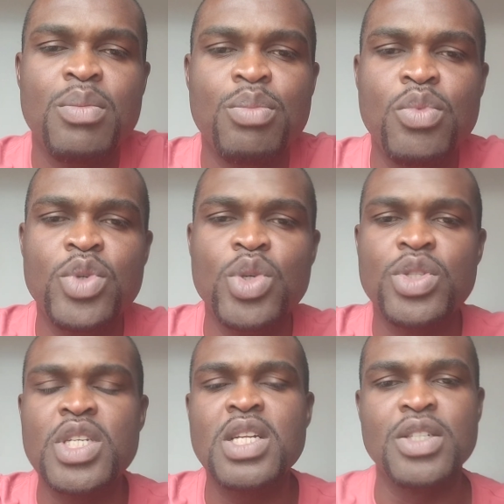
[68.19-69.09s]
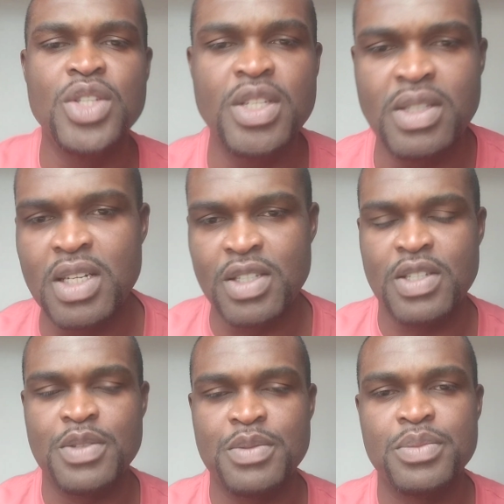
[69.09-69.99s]
you see that these
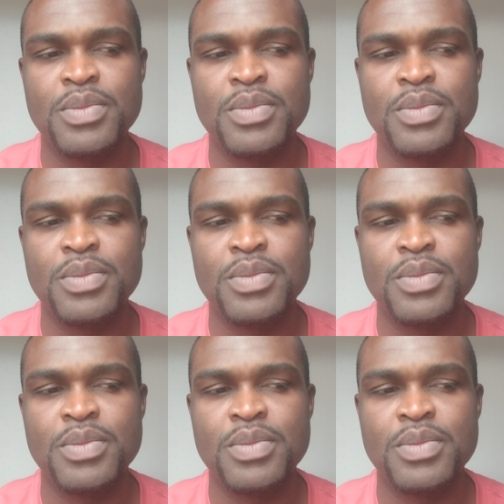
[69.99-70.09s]
days,